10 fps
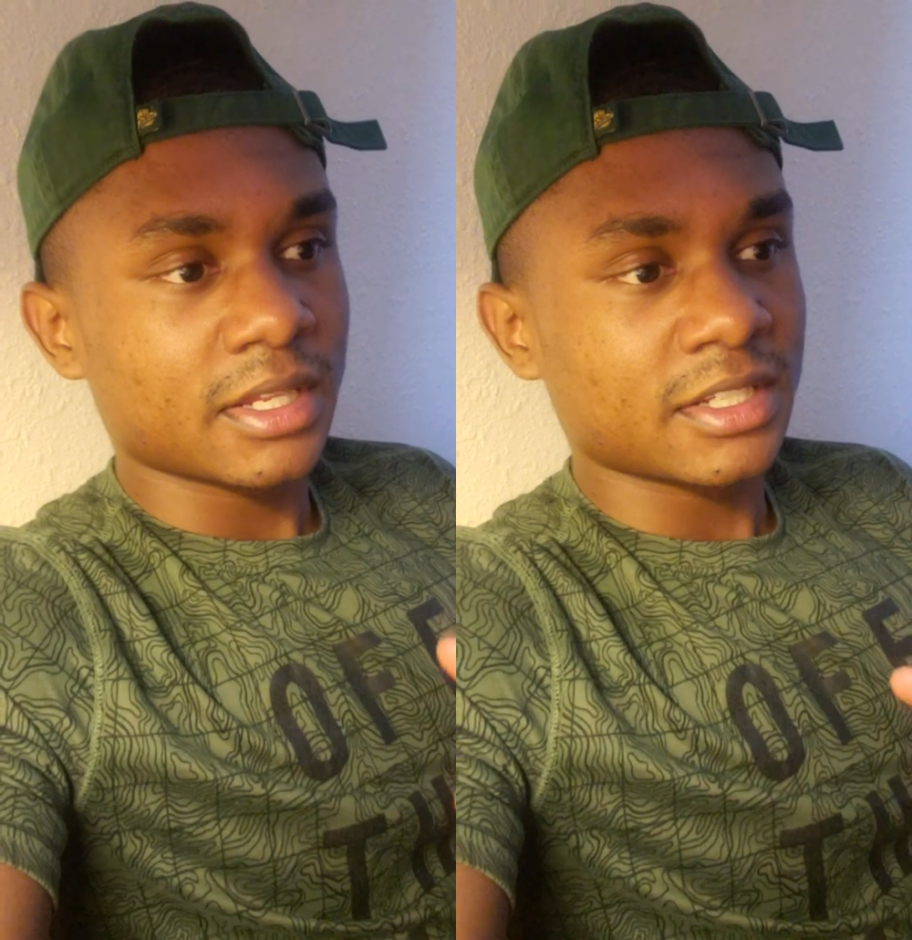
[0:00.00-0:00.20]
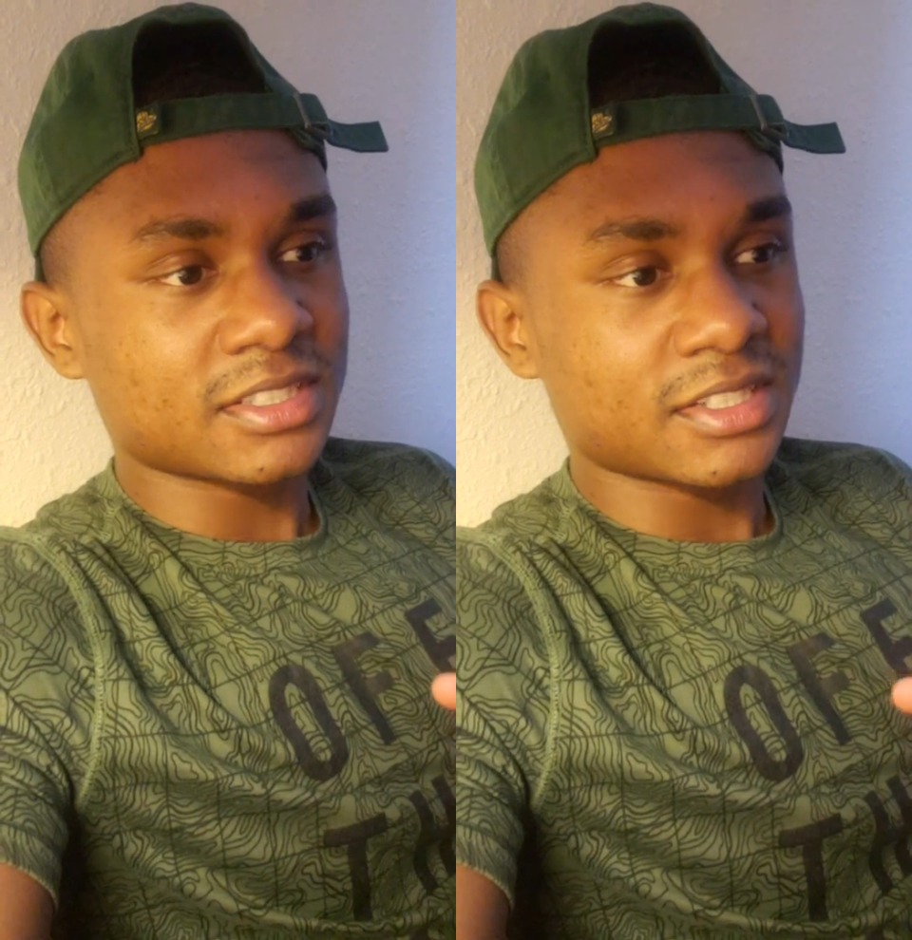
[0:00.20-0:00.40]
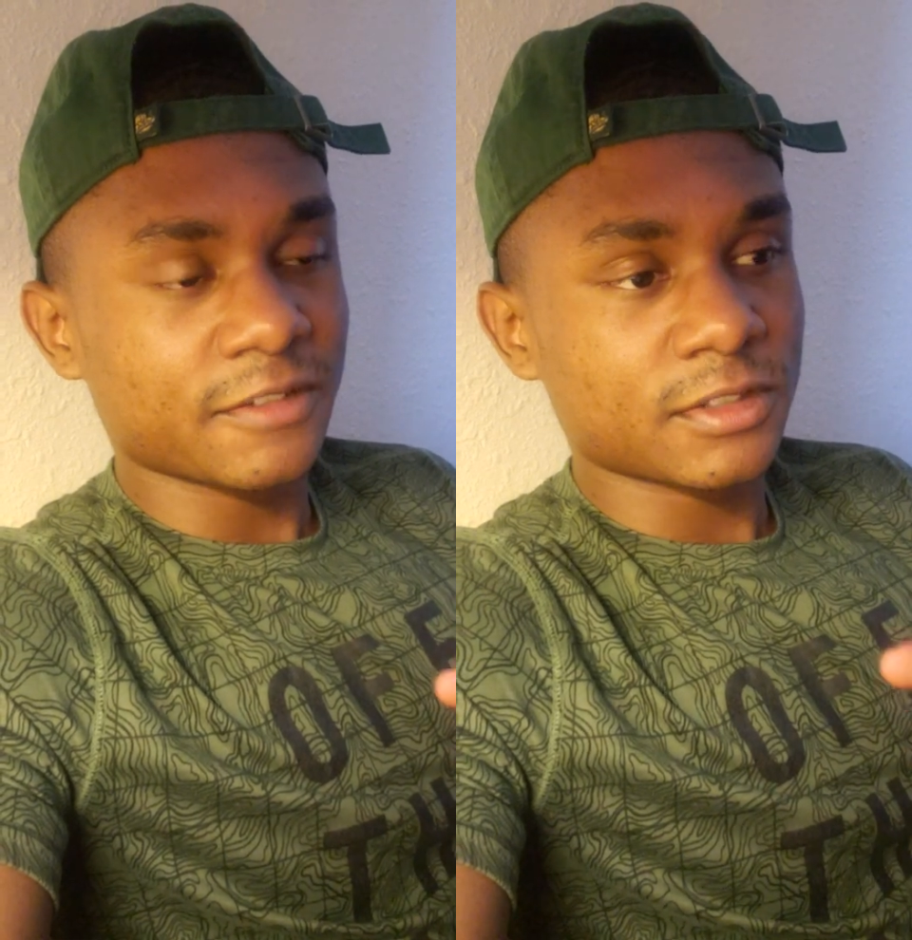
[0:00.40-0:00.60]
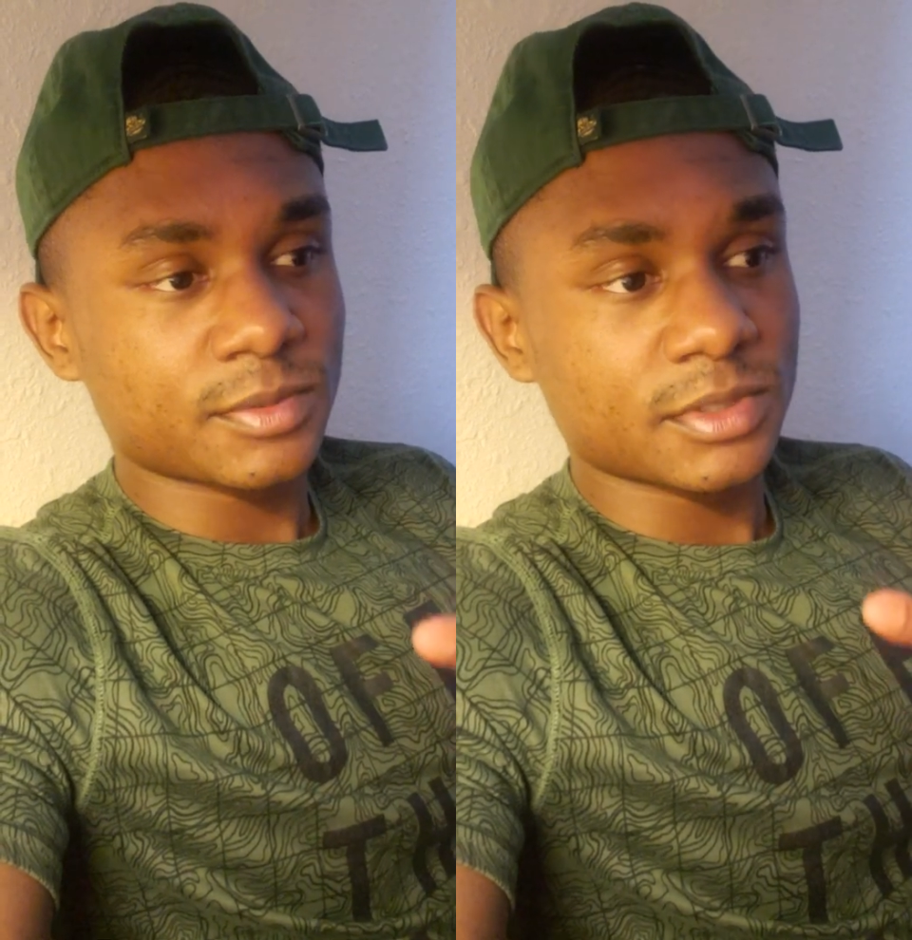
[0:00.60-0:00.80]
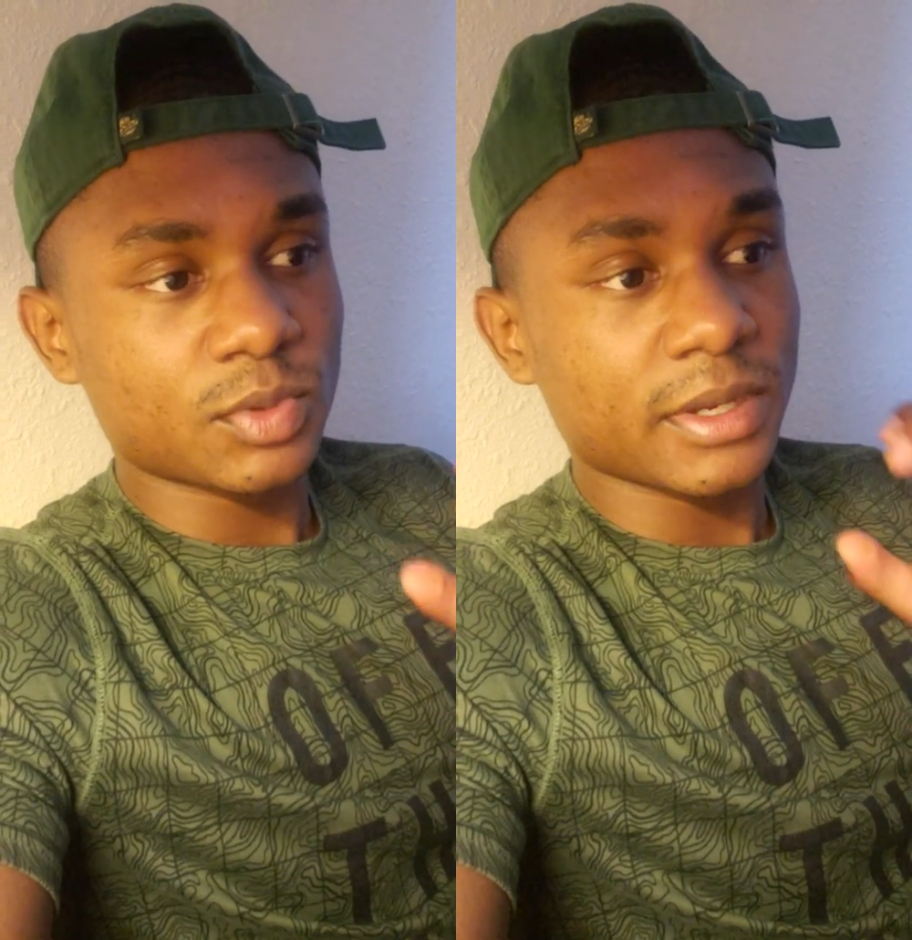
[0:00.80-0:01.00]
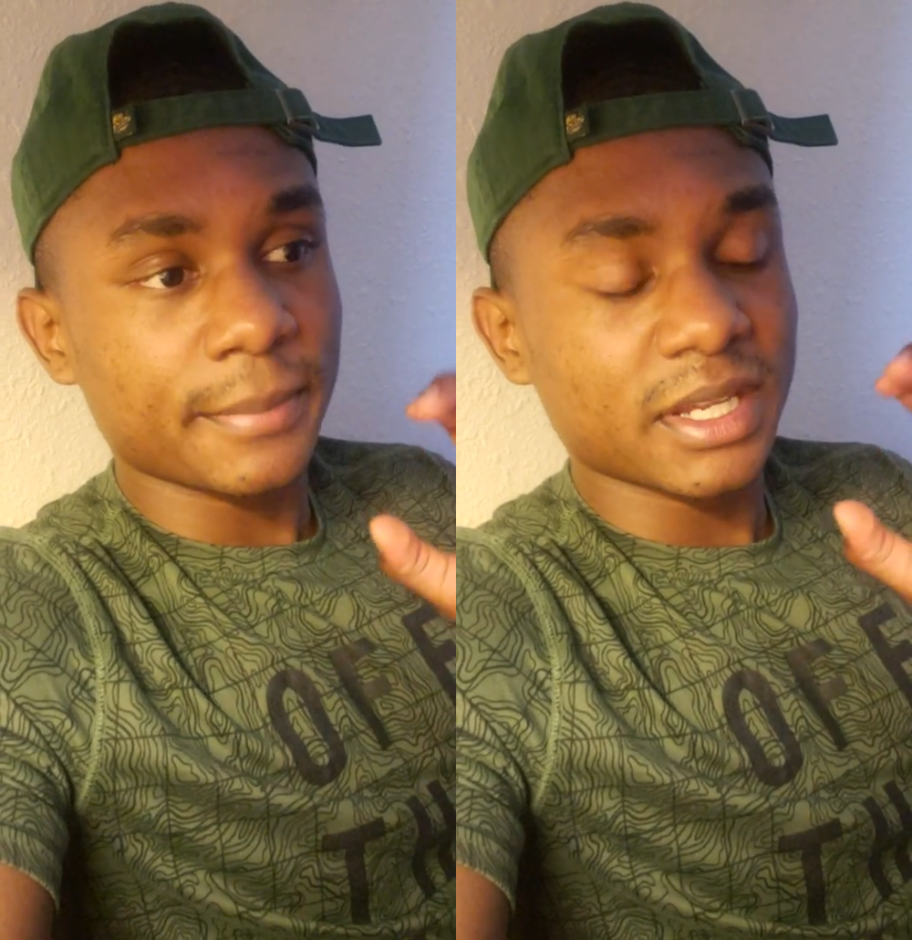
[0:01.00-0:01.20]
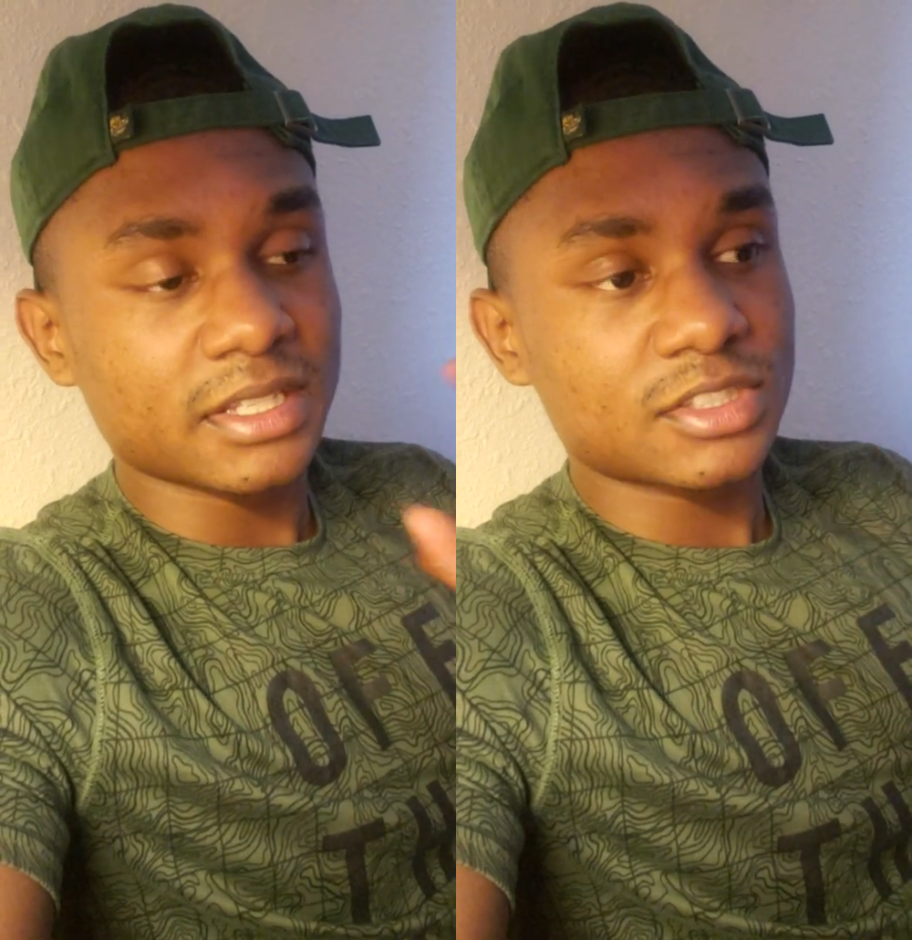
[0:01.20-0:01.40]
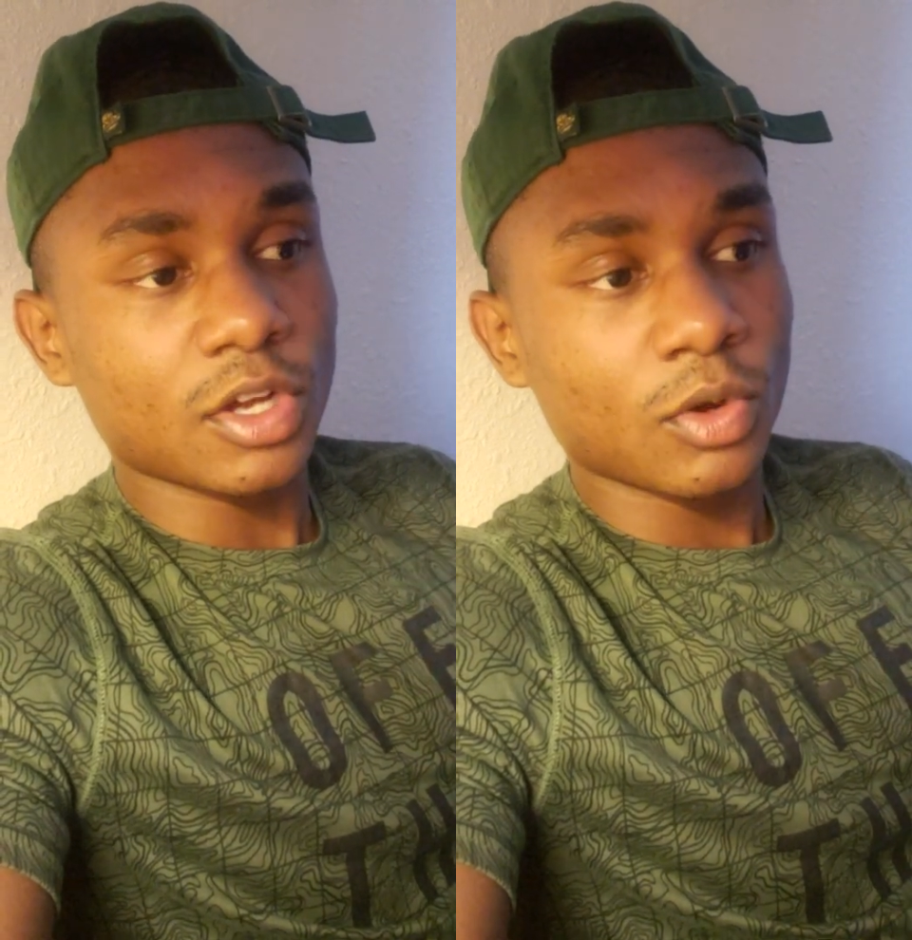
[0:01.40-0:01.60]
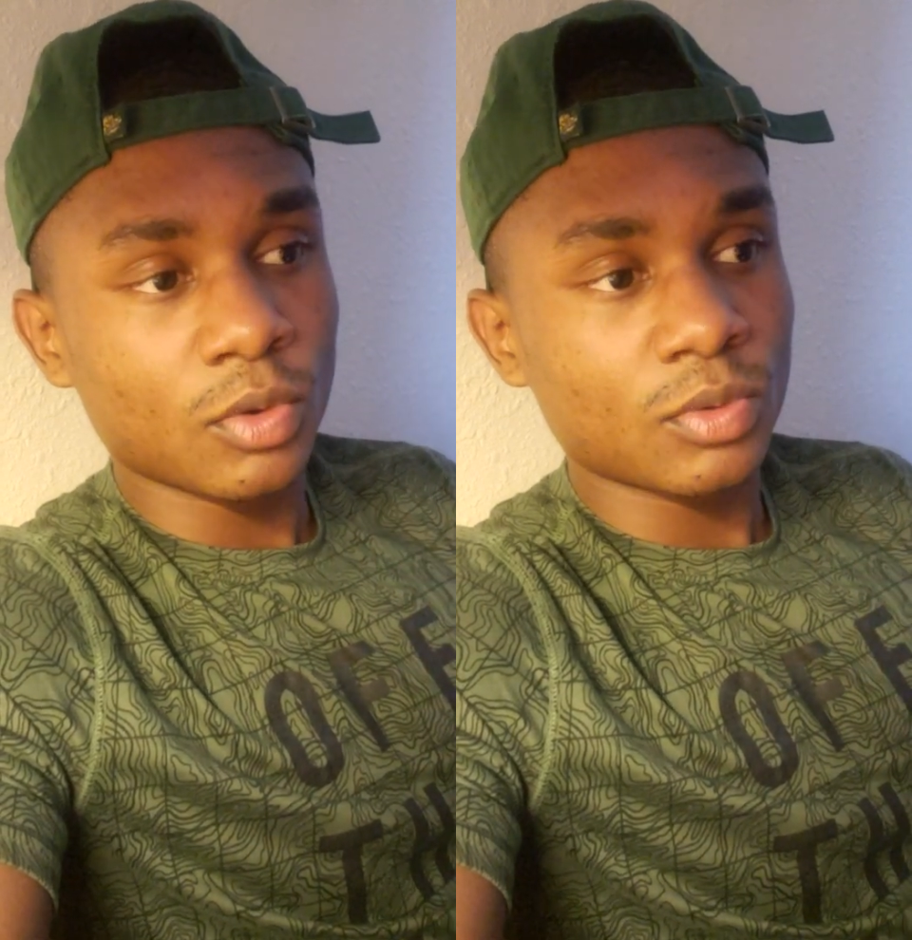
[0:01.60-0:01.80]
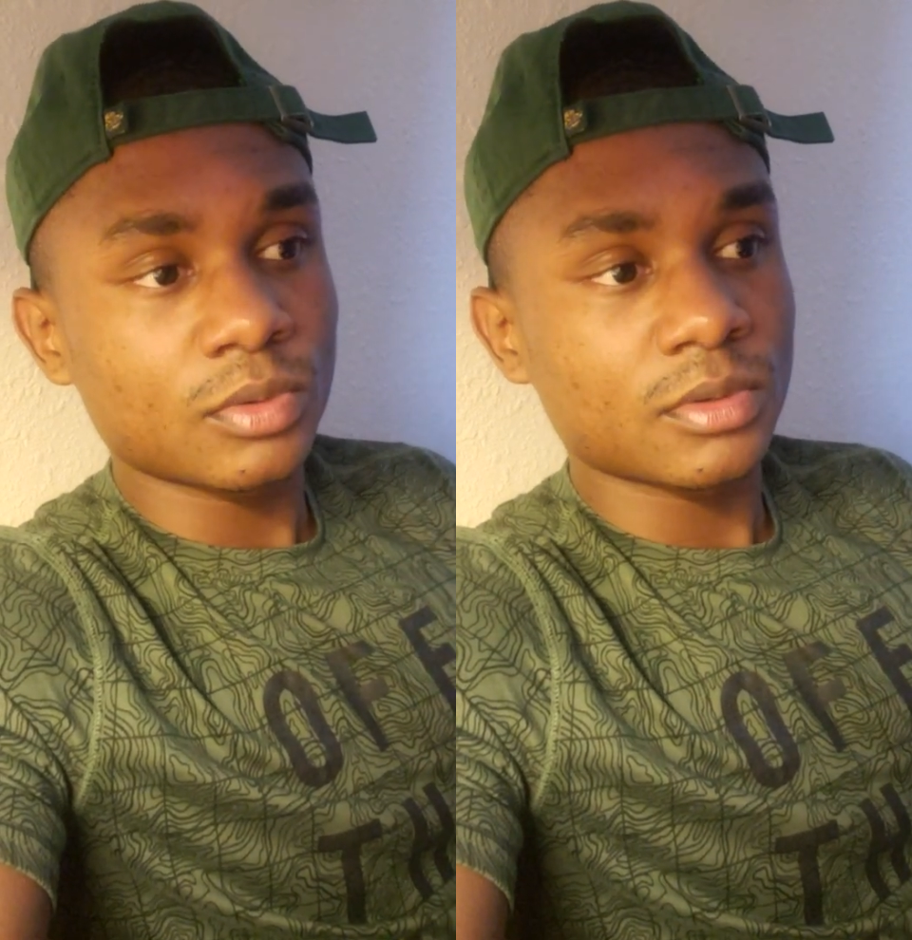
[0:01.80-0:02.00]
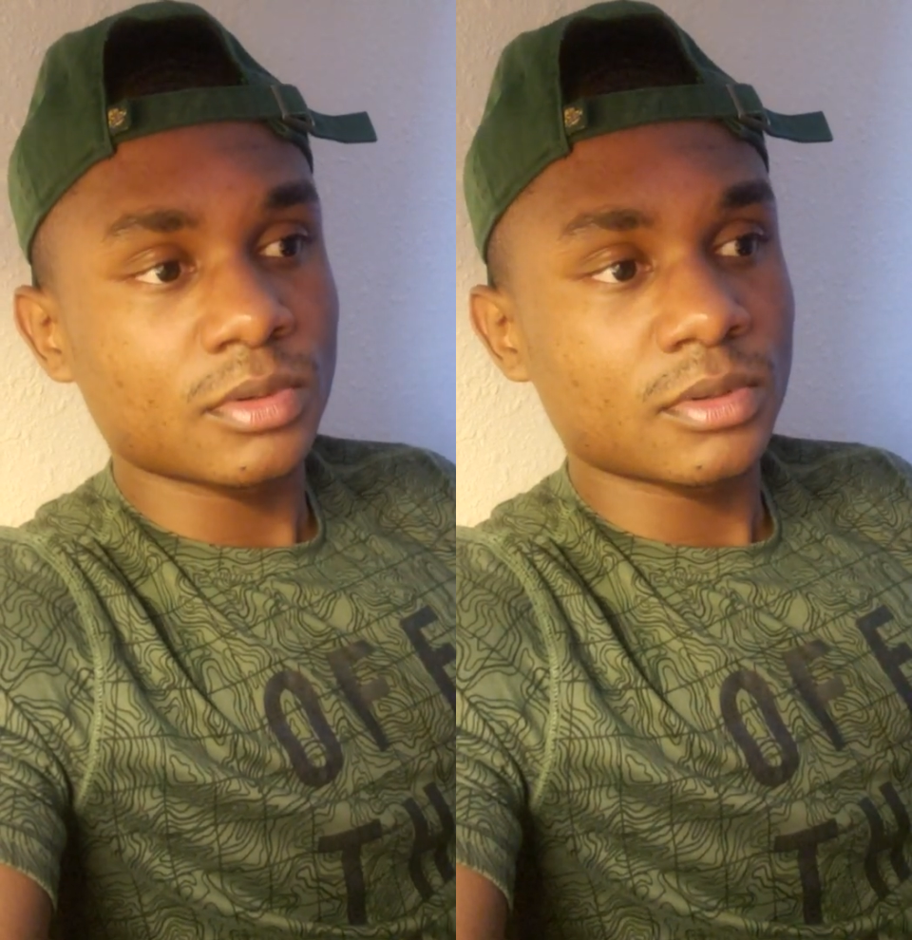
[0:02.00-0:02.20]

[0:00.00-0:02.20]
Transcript: being told